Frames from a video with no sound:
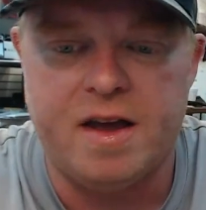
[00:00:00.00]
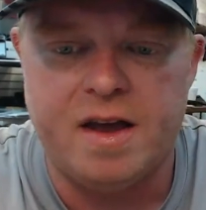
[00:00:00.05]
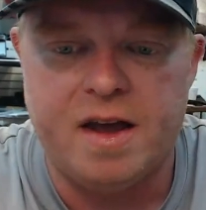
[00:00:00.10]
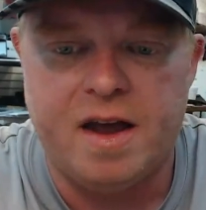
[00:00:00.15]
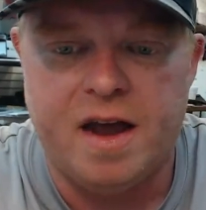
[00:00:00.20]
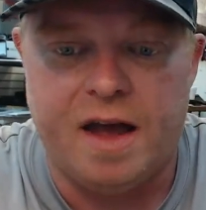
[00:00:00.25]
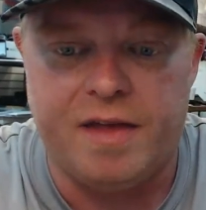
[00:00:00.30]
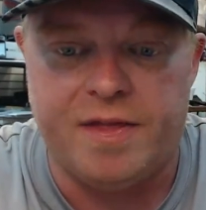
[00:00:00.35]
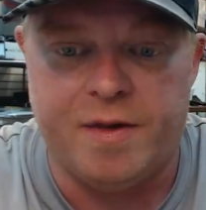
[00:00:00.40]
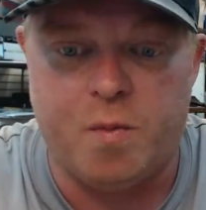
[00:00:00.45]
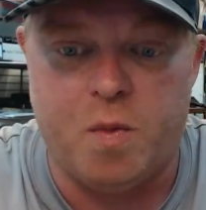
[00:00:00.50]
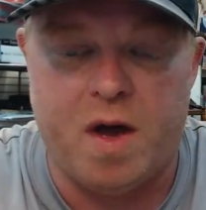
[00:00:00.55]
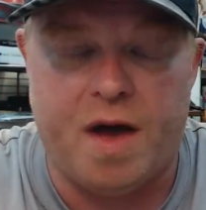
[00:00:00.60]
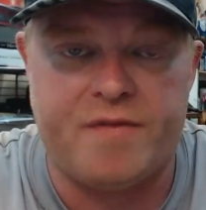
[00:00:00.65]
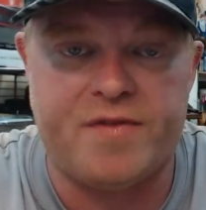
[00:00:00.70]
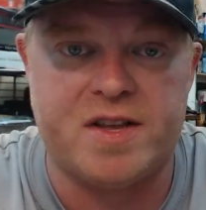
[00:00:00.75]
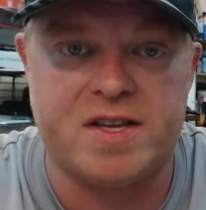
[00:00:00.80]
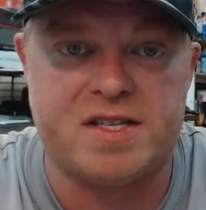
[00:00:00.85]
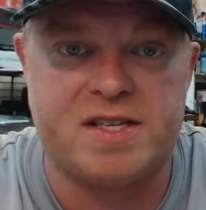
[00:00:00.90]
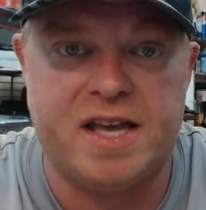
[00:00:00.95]
And then we'll
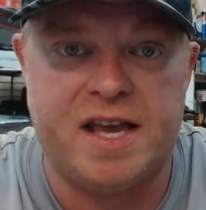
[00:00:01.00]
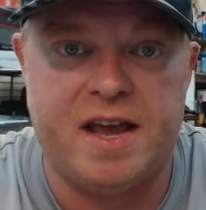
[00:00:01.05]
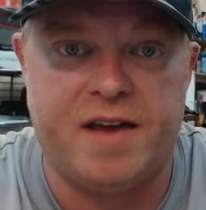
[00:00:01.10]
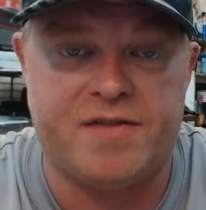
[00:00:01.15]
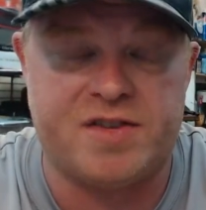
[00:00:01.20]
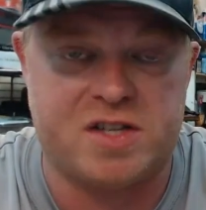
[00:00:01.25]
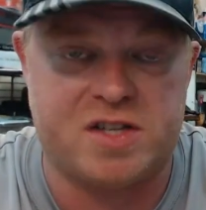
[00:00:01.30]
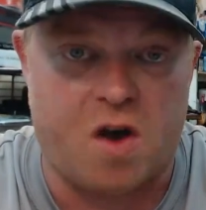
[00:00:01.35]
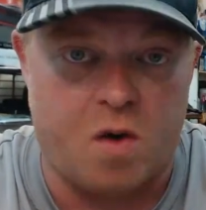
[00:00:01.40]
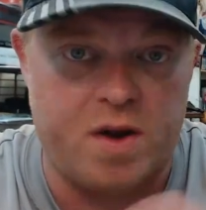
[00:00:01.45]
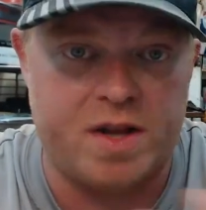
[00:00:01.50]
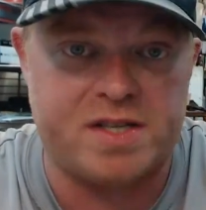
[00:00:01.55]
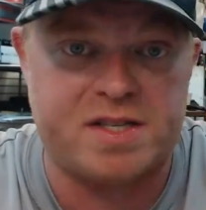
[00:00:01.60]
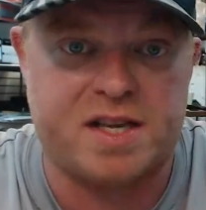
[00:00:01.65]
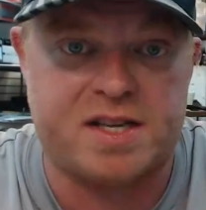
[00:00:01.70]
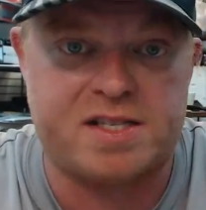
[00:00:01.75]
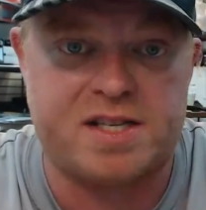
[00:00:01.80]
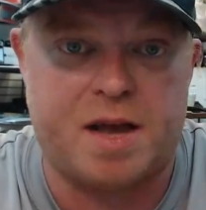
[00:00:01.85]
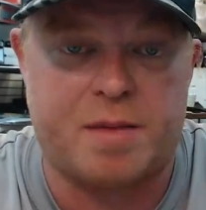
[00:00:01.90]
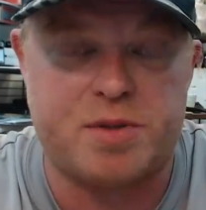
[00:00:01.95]
have to see if SCOTUS
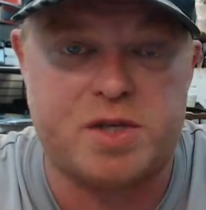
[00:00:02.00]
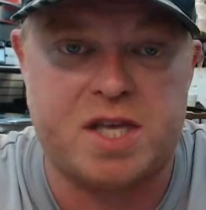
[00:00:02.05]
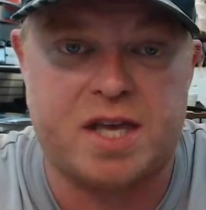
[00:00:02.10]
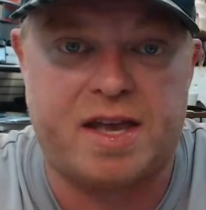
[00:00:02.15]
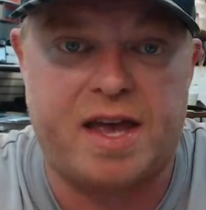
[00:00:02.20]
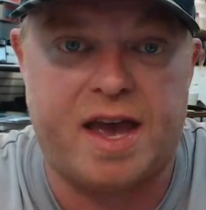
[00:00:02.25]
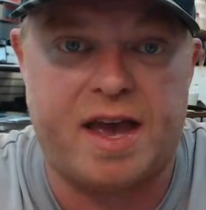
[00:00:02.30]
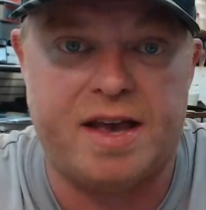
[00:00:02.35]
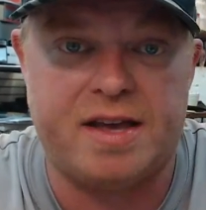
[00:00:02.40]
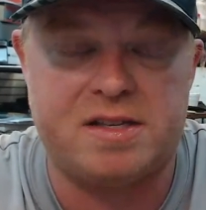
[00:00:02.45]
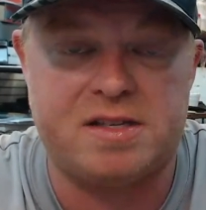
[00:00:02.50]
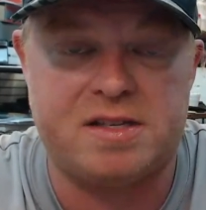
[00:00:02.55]
accepts the case